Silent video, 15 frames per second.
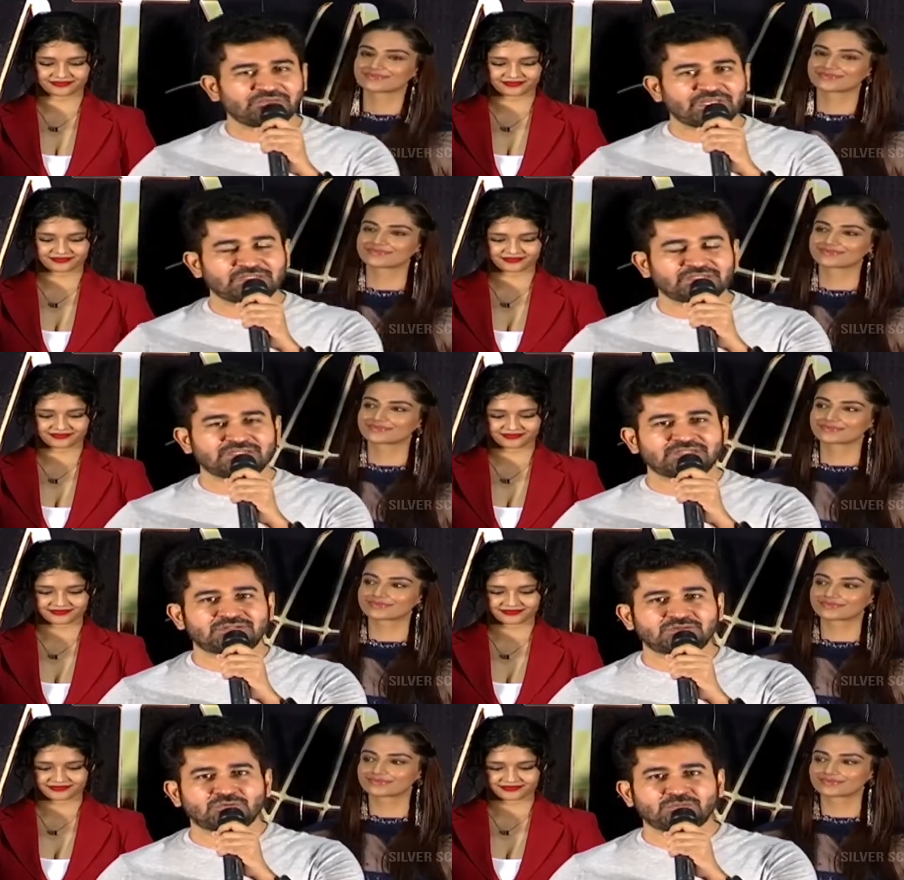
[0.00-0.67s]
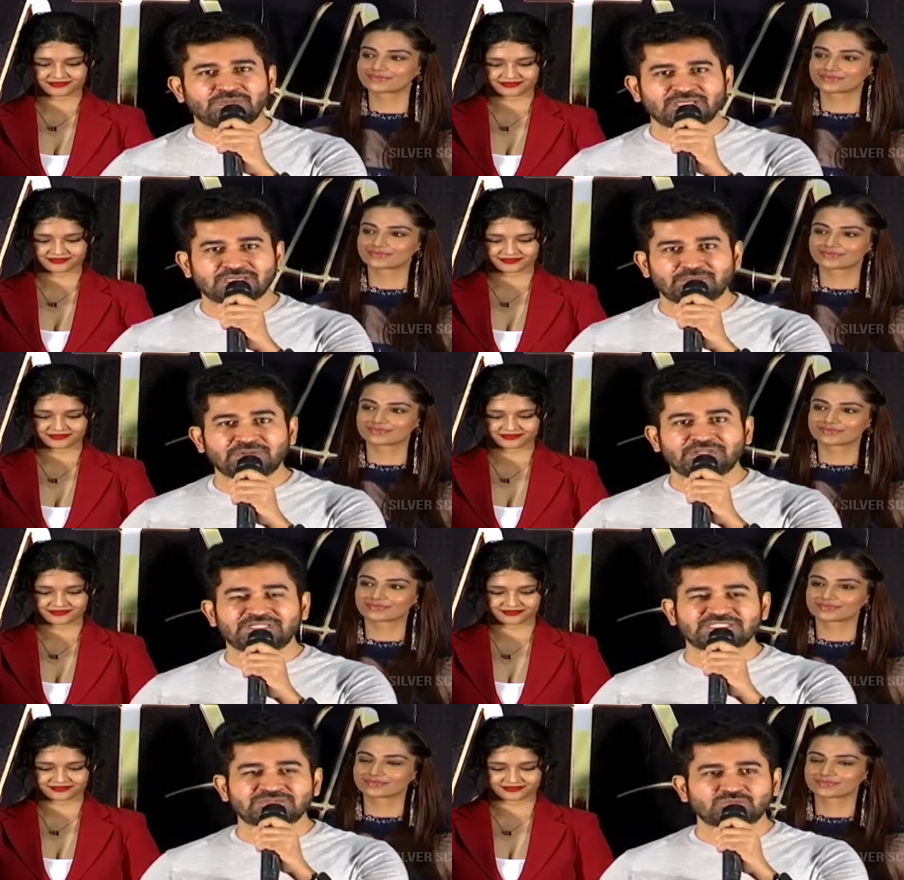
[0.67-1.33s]
Speaker 1: waited to make
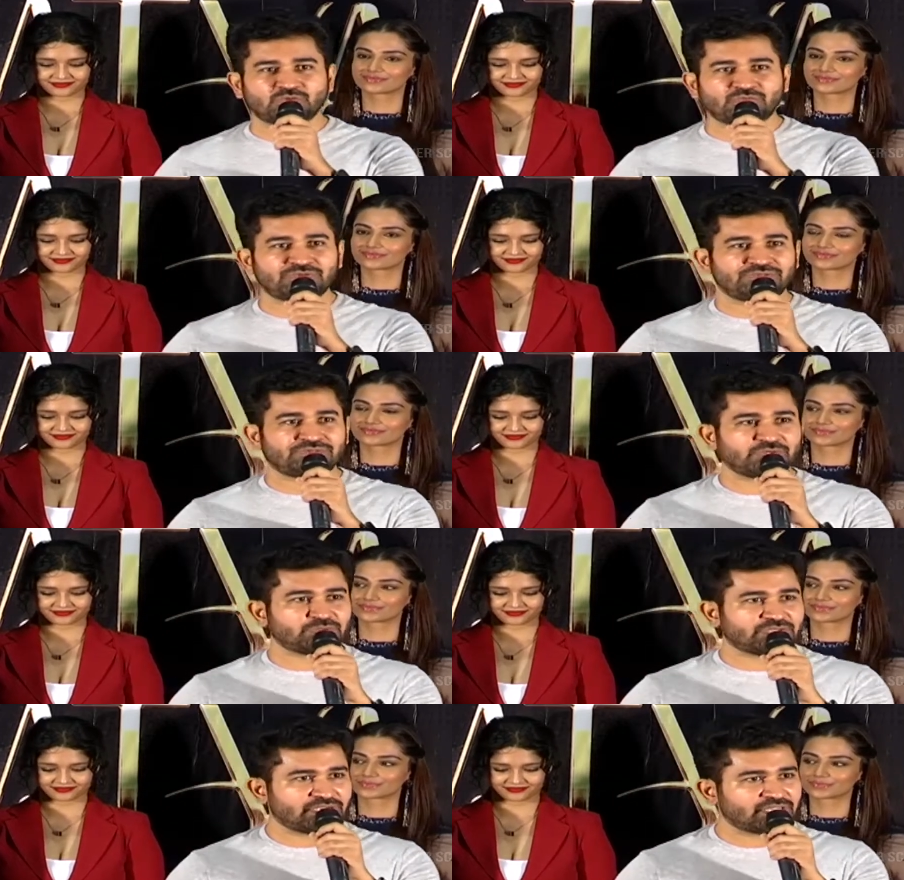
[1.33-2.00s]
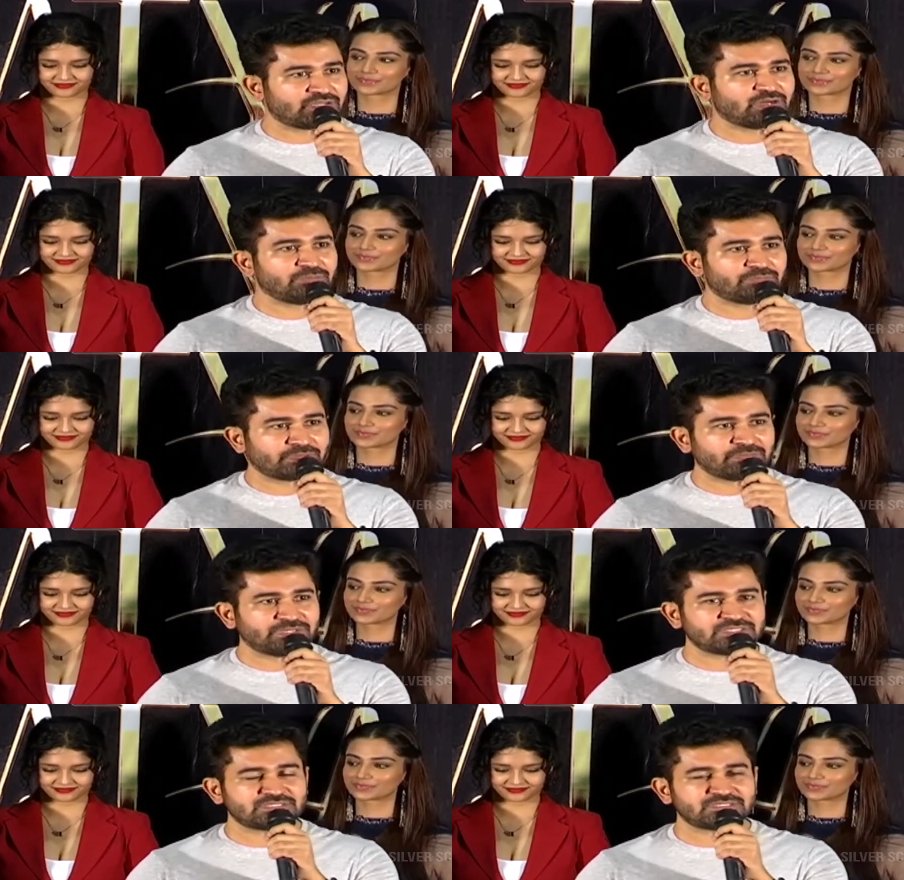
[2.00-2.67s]
complete this movie without any
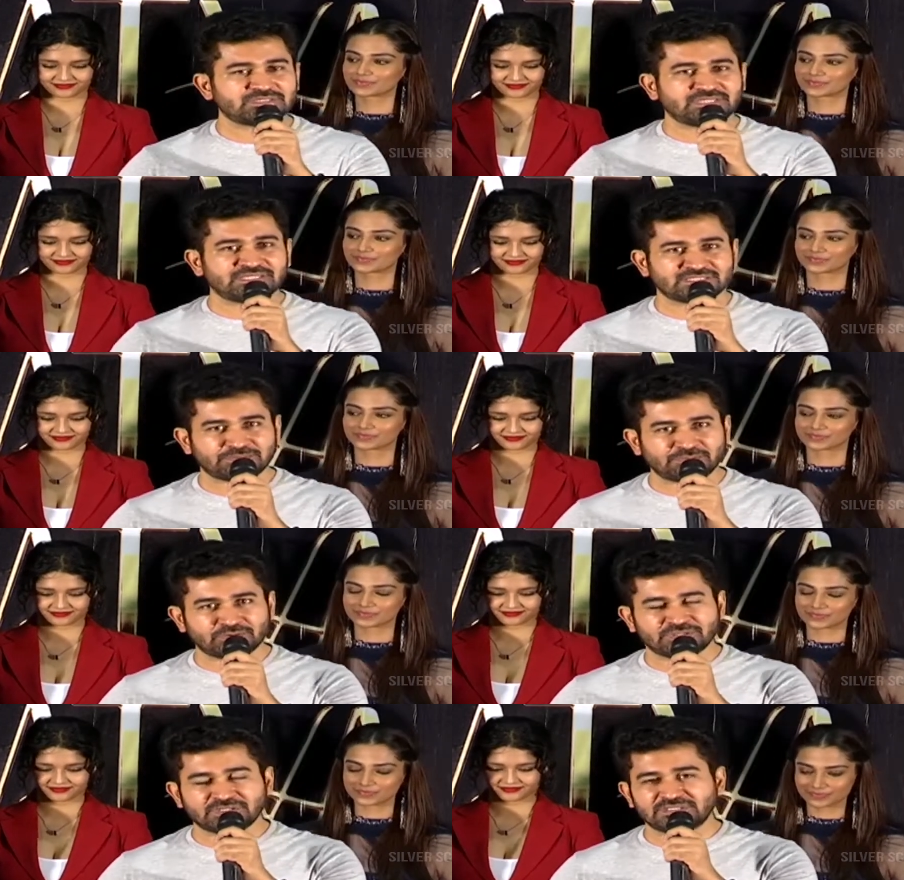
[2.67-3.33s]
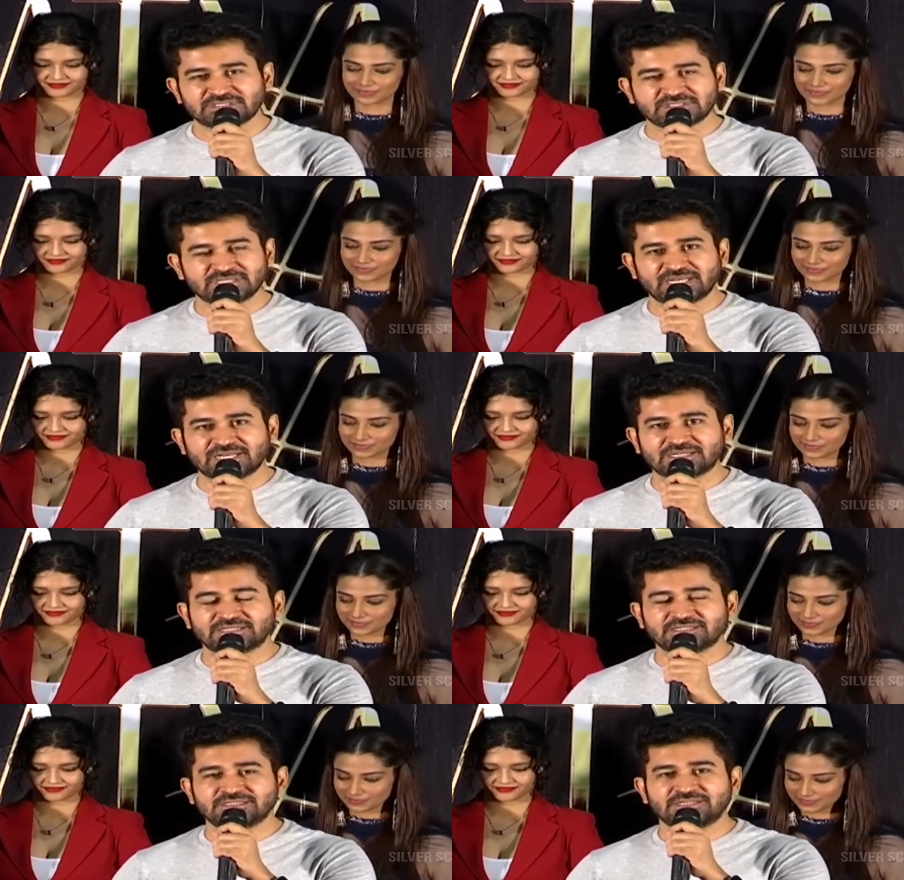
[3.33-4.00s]
compromise. They supported this
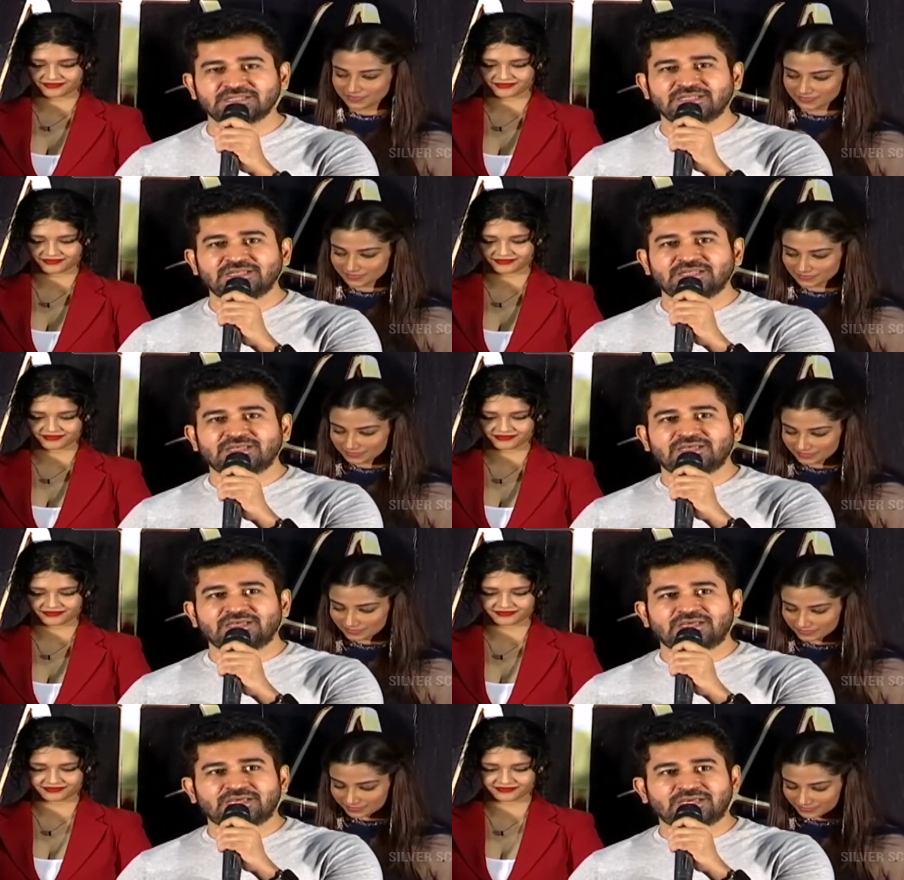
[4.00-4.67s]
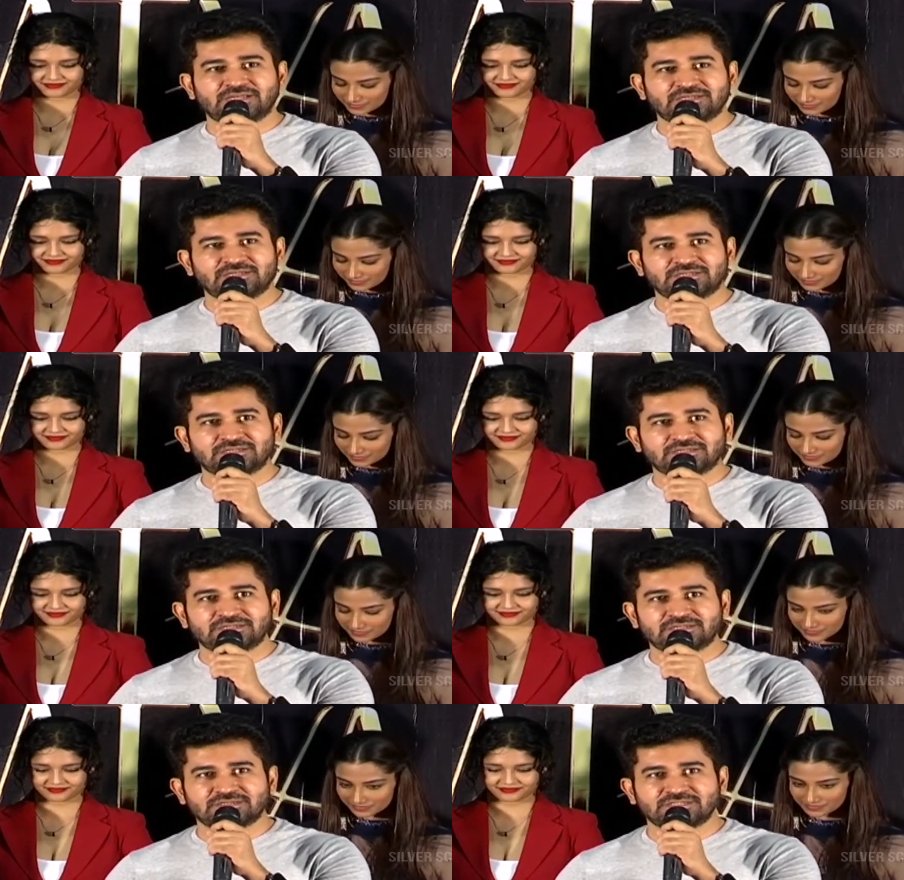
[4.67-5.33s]
director. And
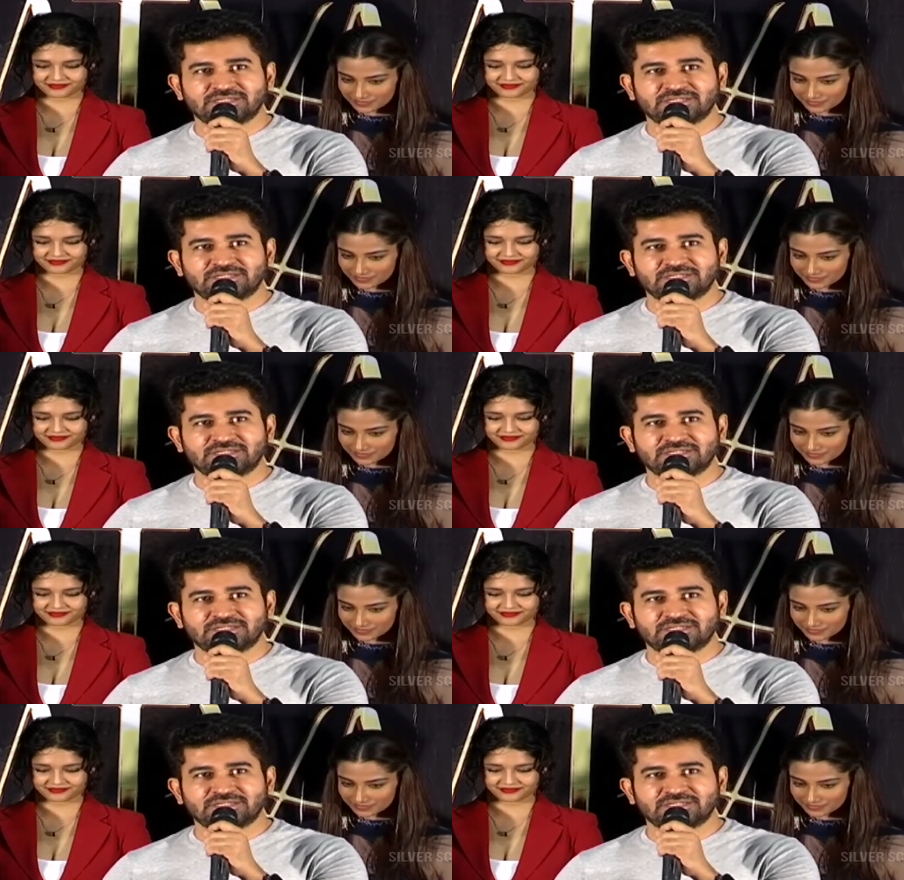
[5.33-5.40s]
uh,